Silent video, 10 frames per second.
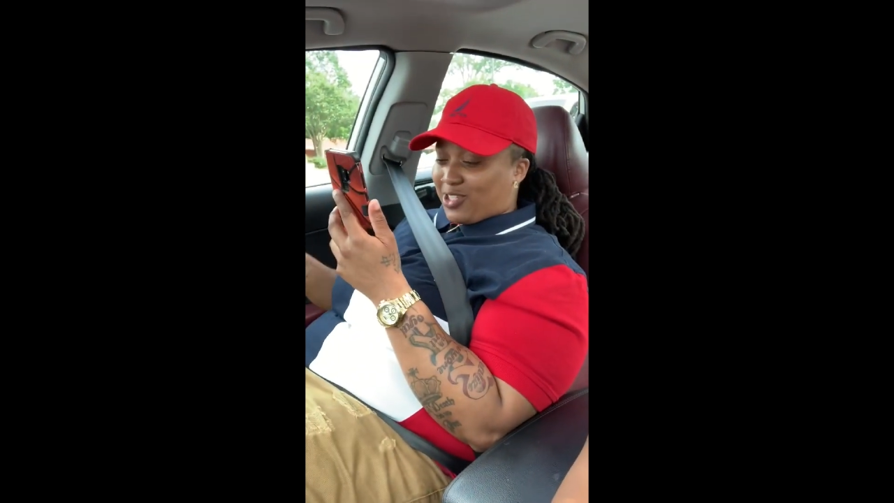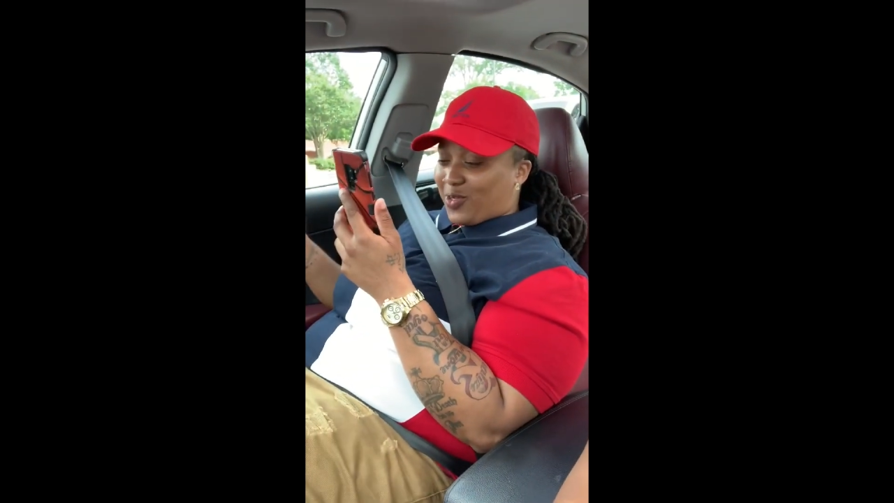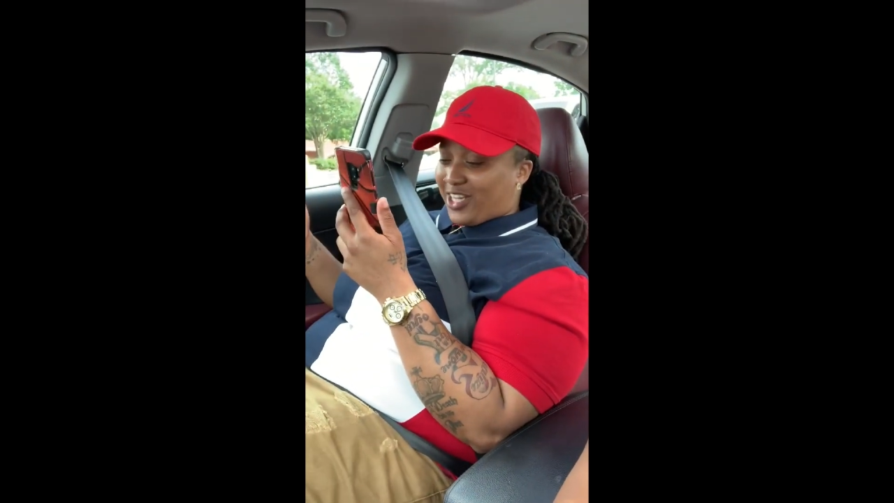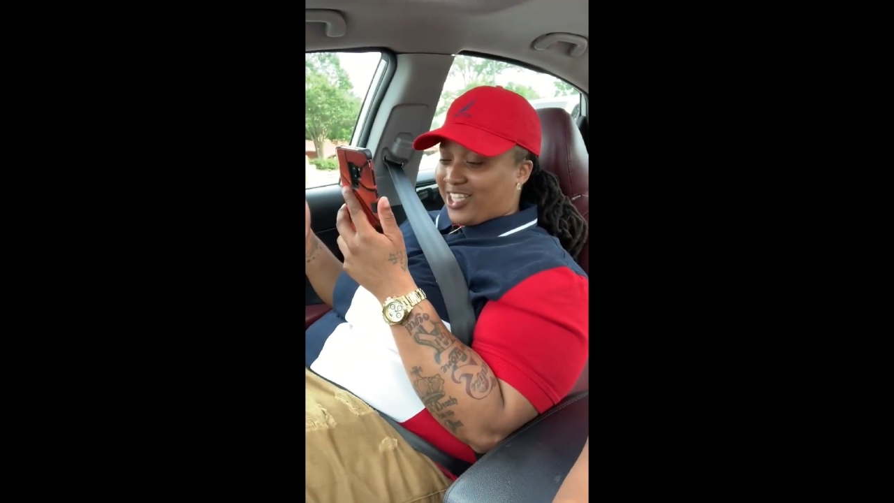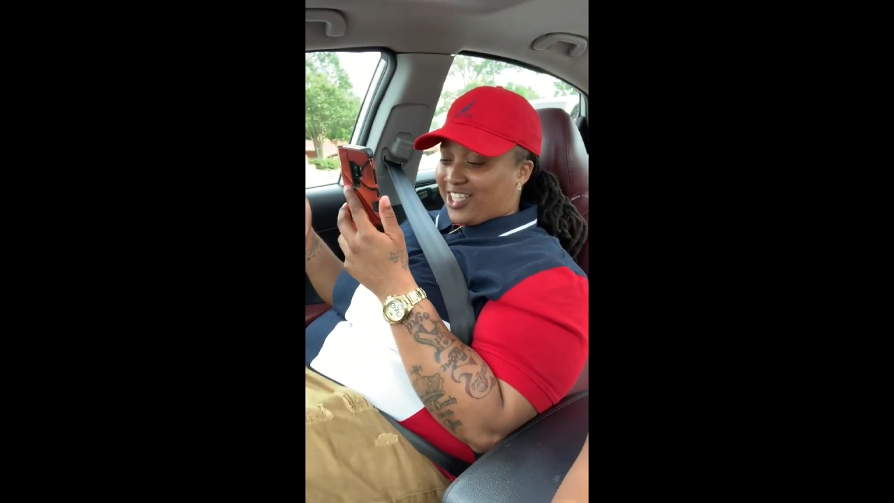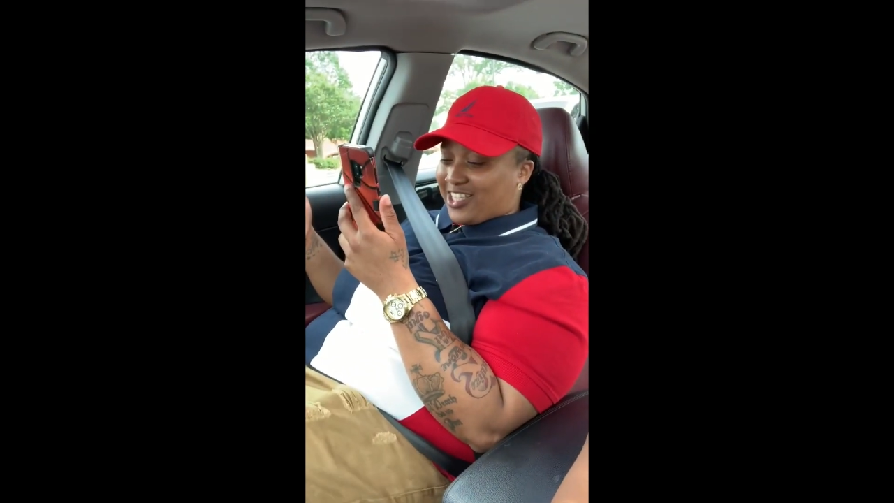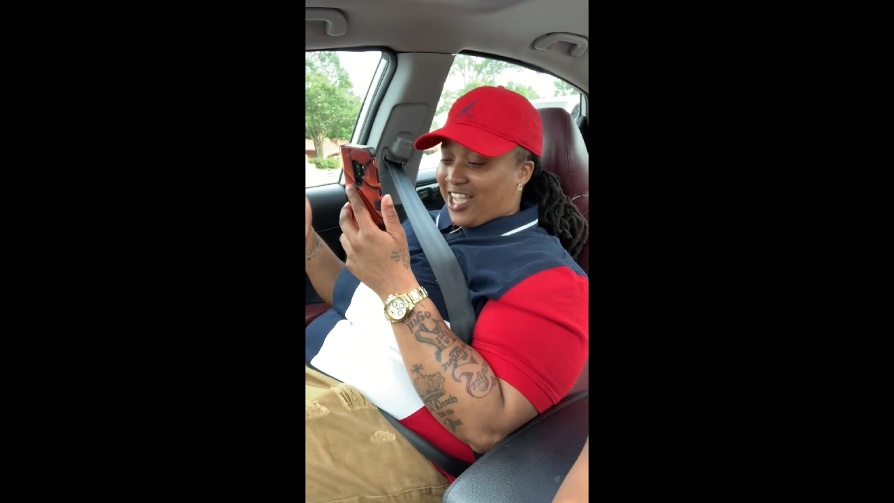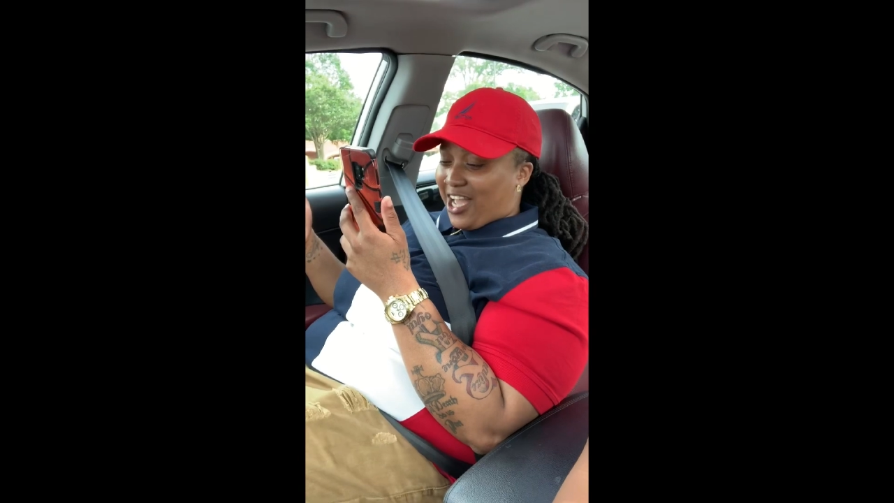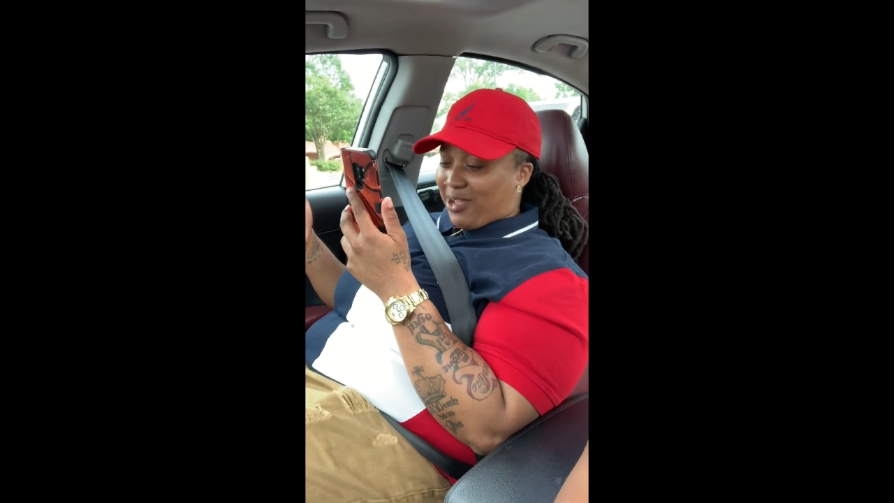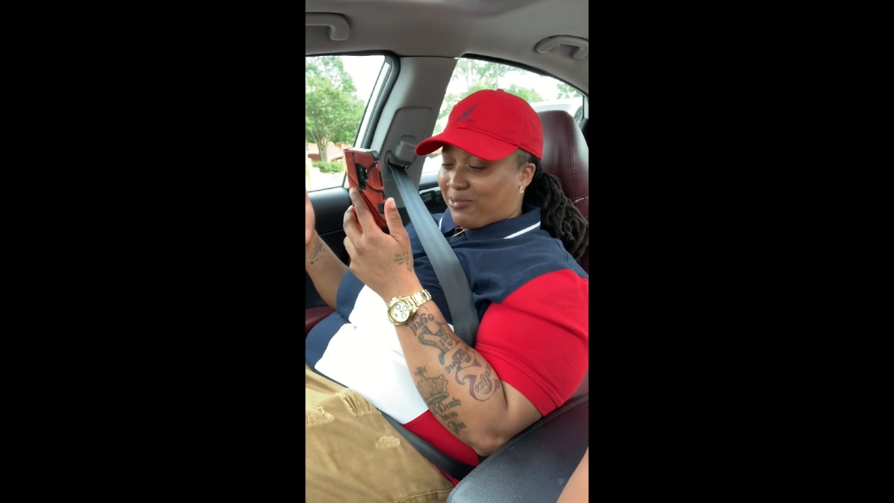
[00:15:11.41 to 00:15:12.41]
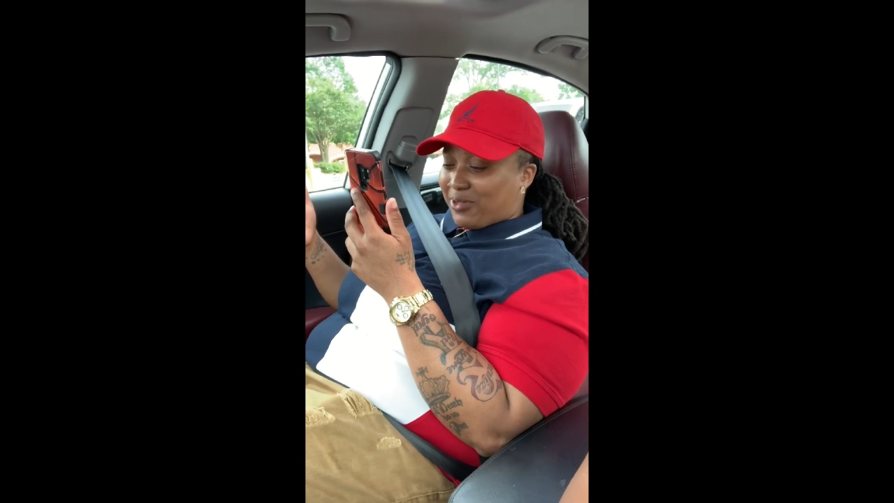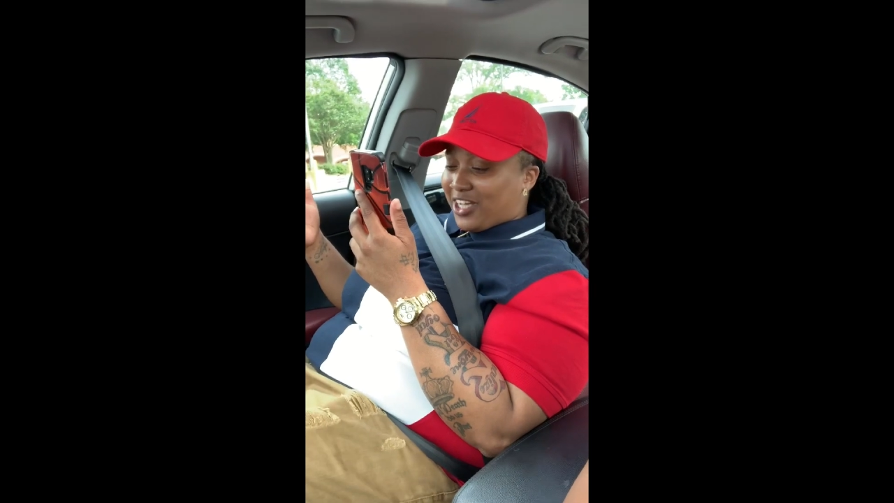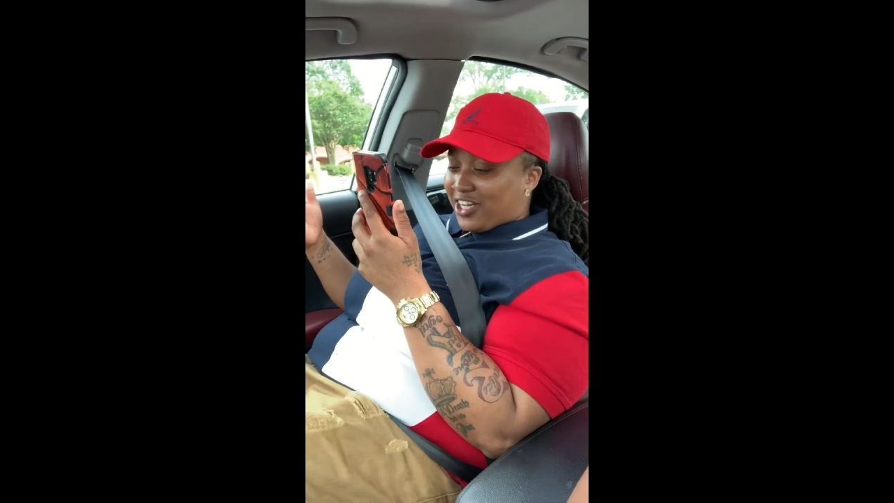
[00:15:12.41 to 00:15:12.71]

so this the type